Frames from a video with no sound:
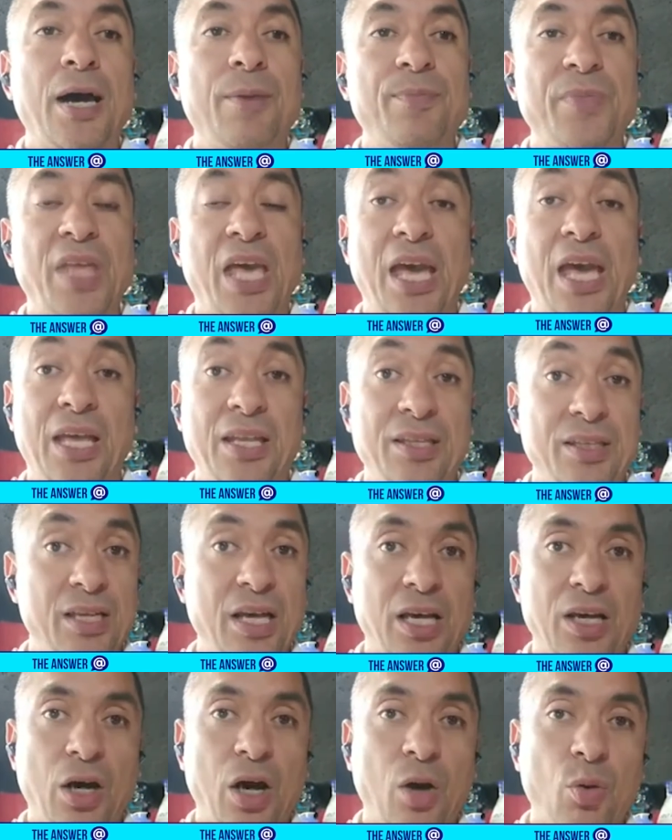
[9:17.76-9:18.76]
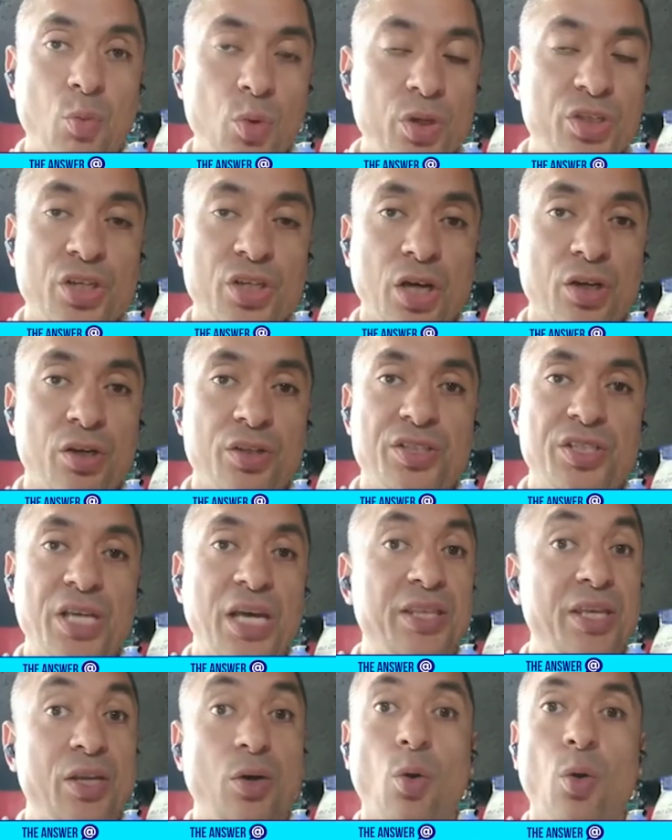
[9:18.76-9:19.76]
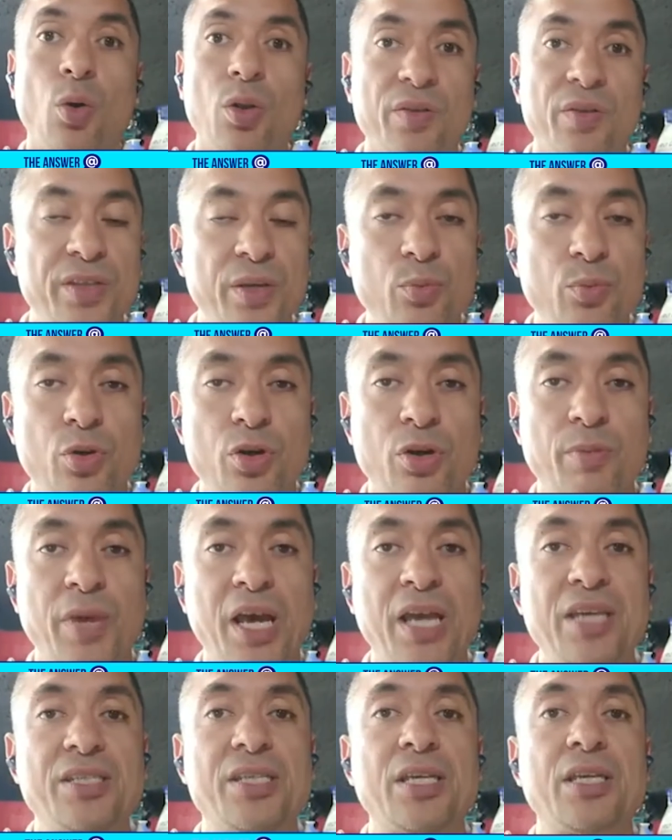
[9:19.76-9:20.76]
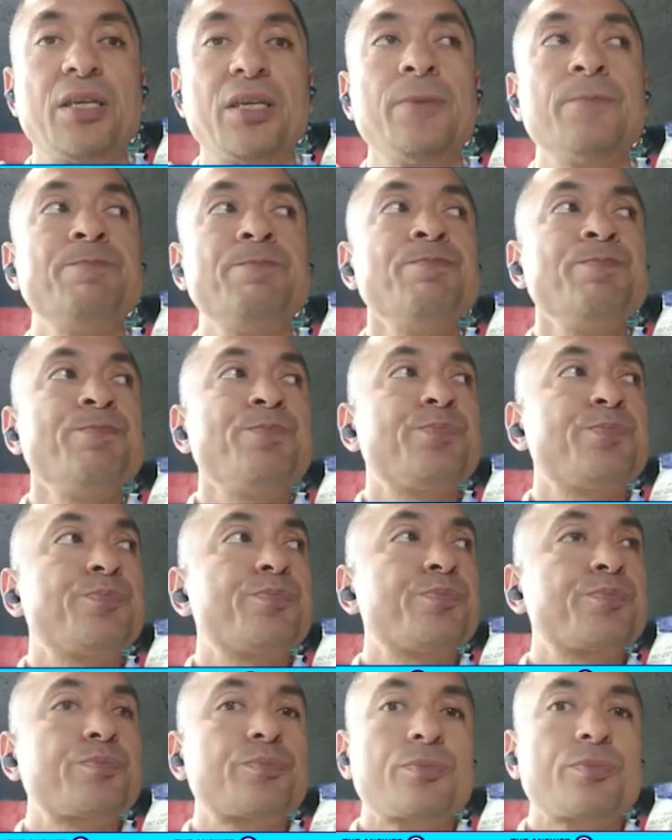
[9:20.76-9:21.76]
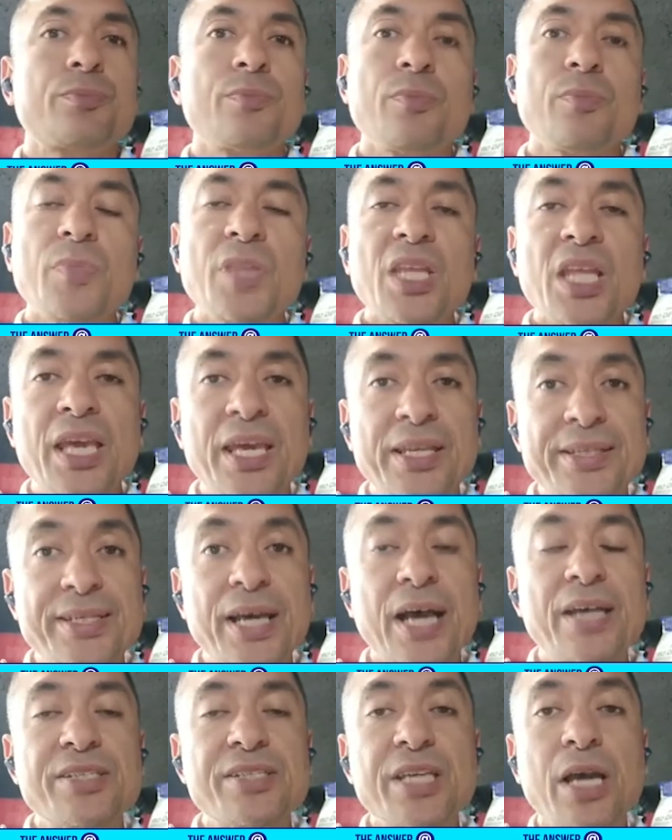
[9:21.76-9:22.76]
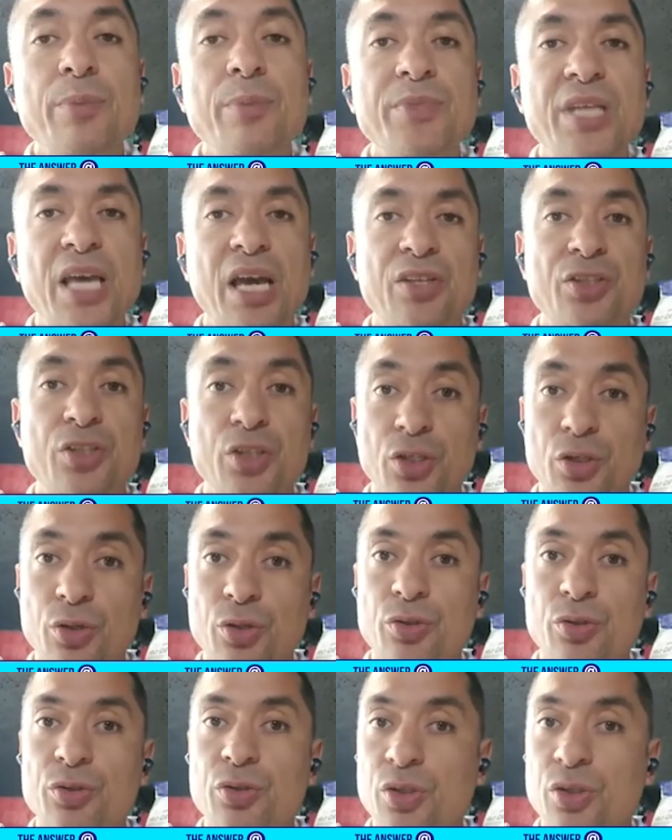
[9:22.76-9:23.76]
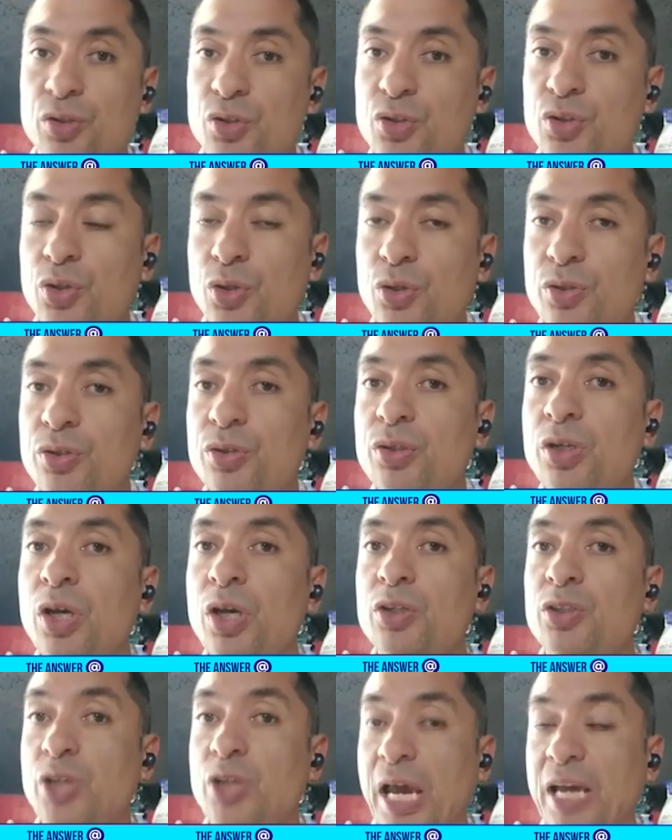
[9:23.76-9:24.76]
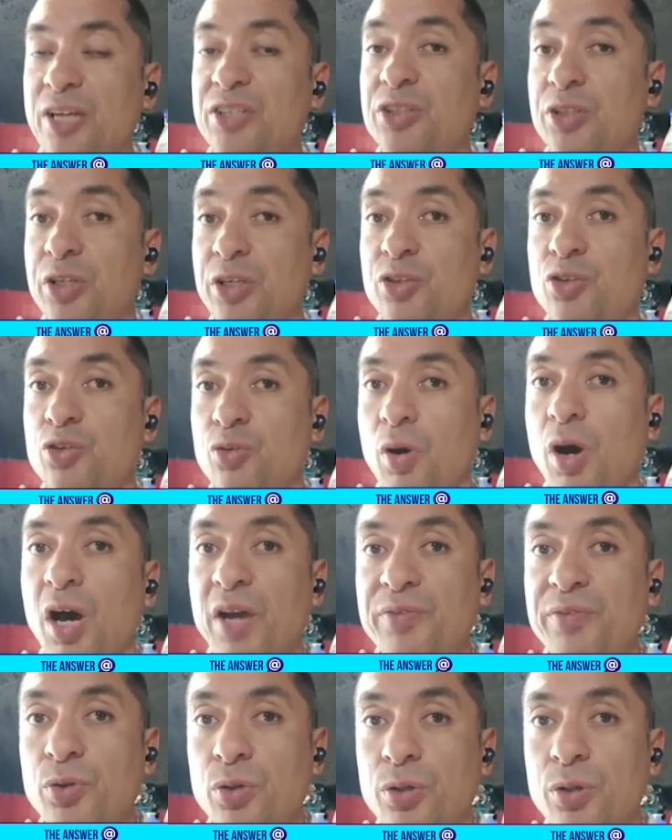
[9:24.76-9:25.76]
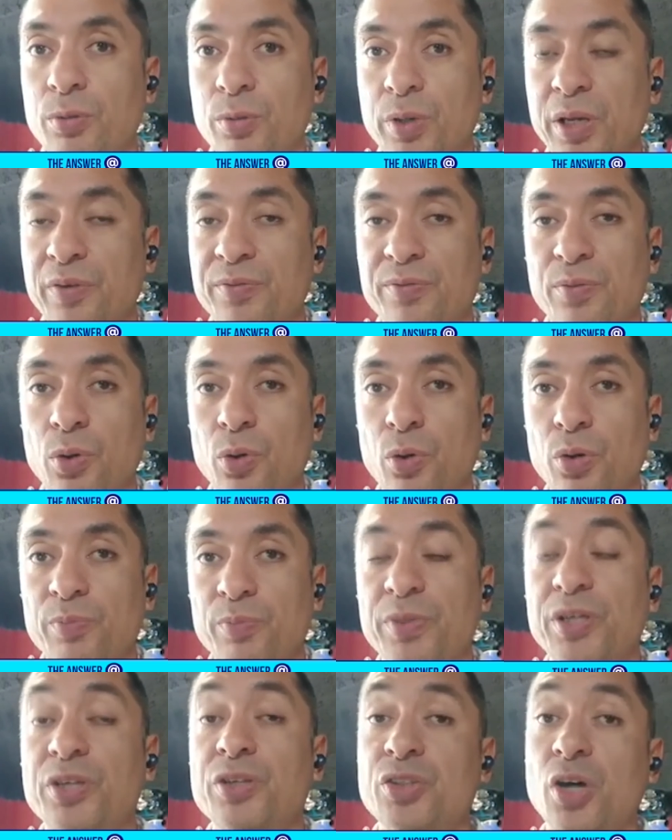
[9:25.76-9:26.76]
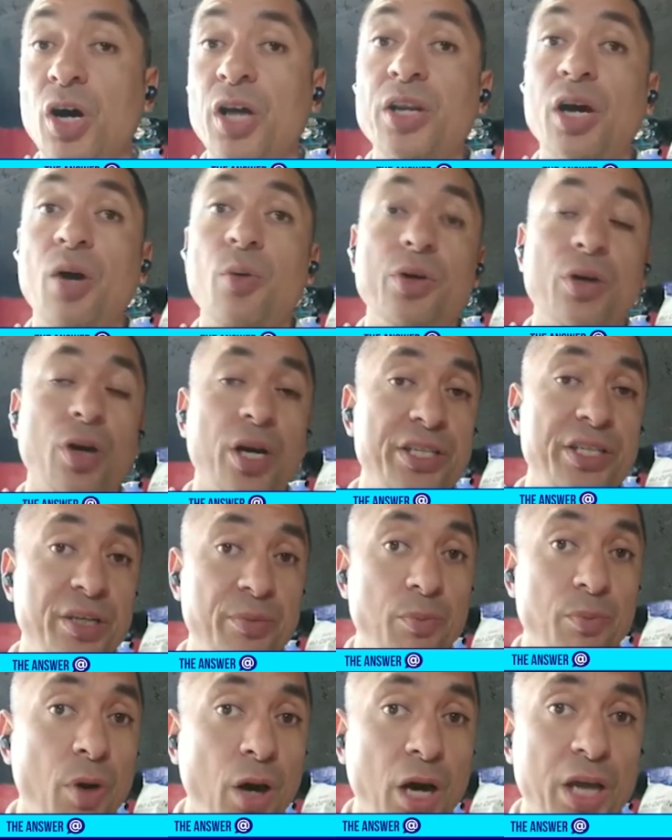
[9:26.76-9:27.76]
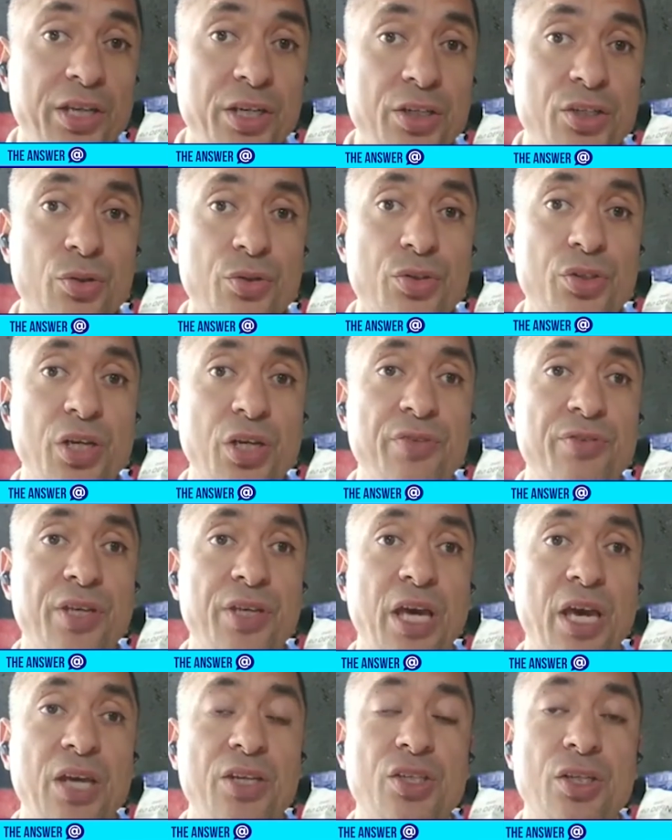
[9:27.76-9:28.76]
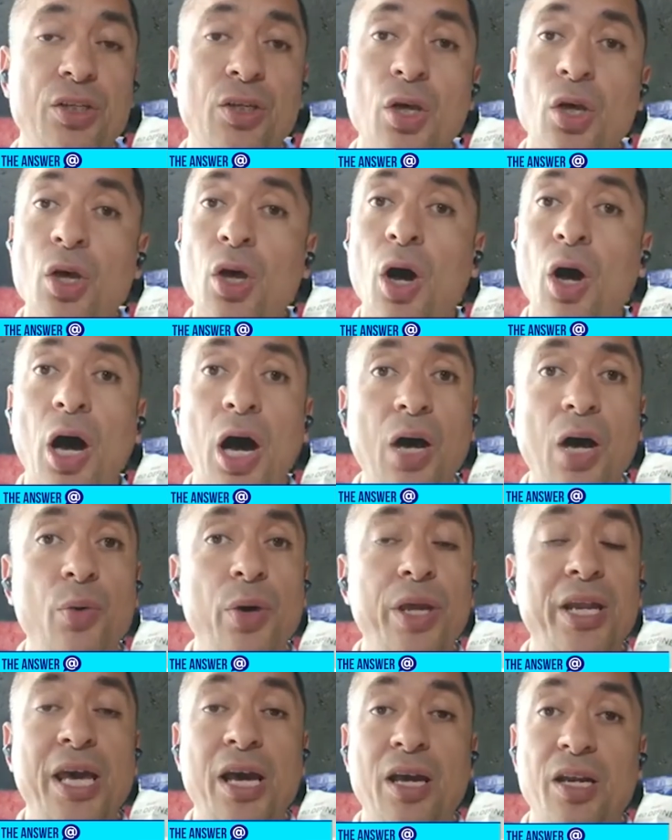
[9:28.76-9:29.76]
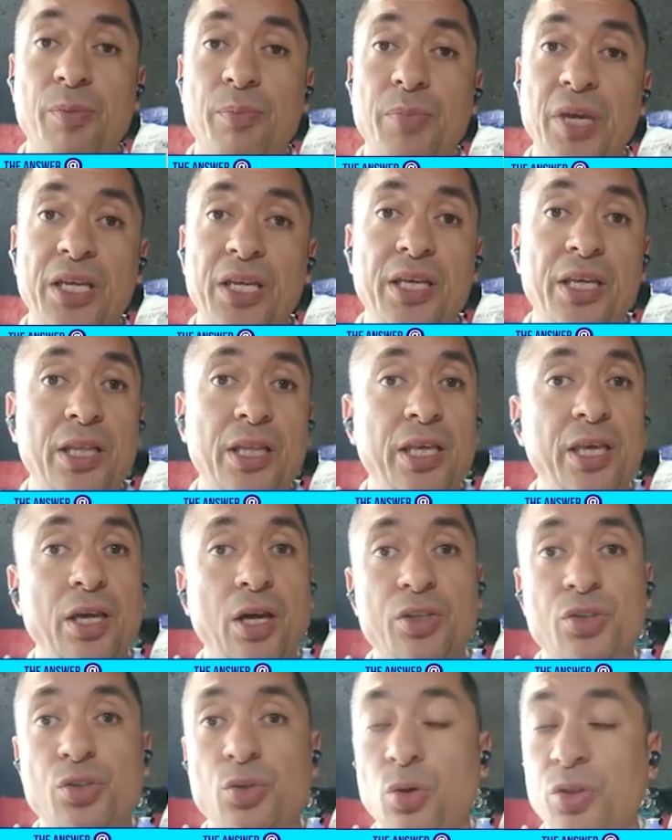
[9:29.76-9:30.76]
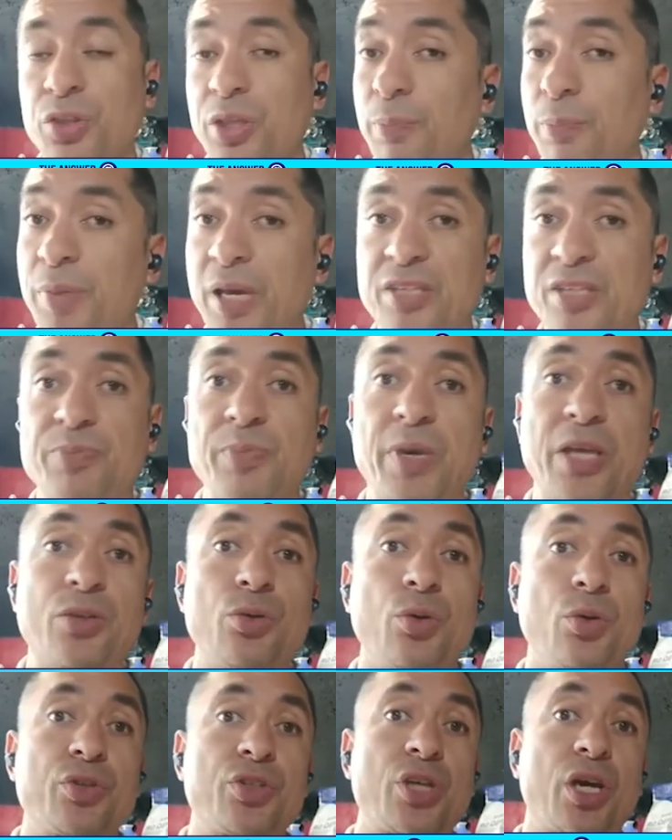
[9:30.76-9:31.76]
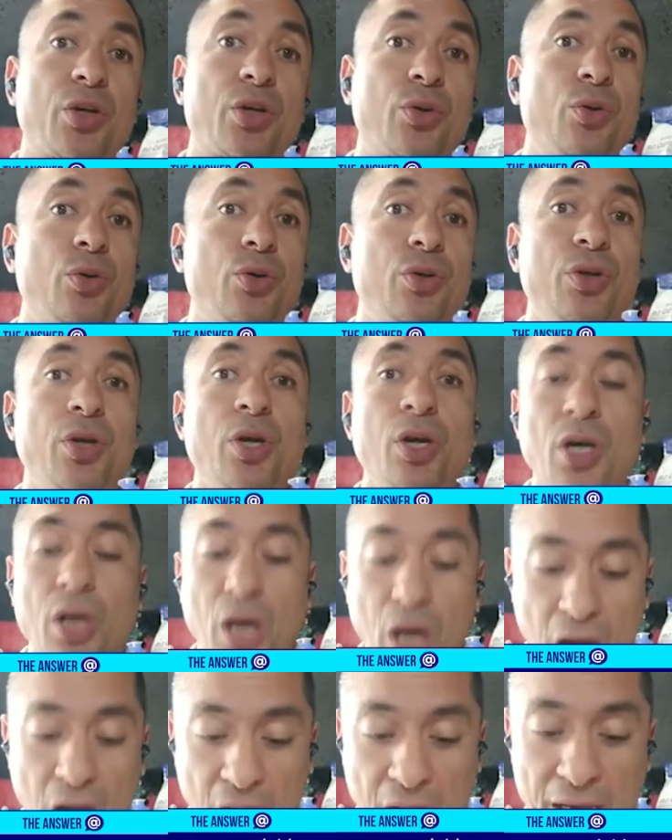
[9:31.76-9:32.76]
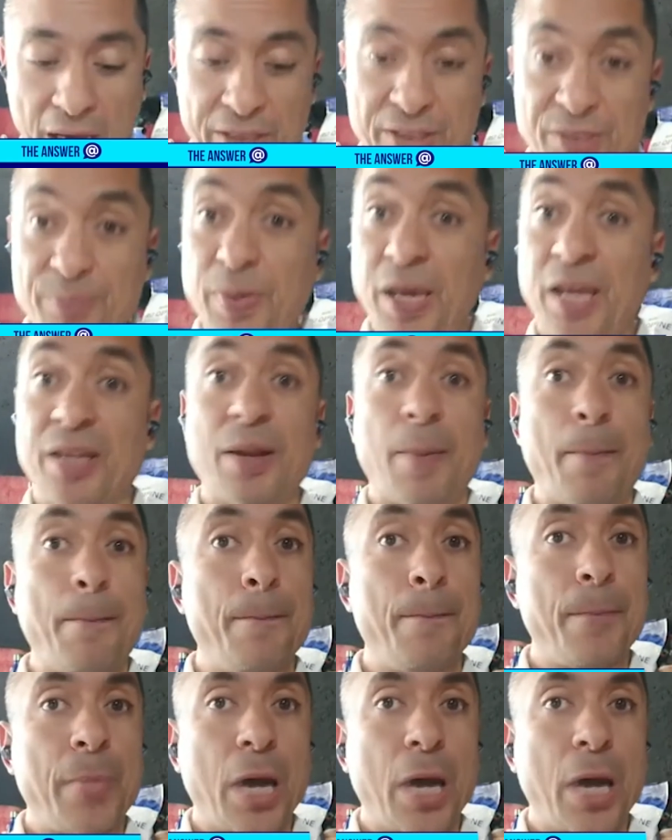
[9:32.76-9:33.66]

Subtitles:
and I wish I could say that all of them were amazing, it does come down to you, the student, to actually drive your career forward. Because I know when I did my initial certification, I went out immediately, I sought the best mentors I could, I spent a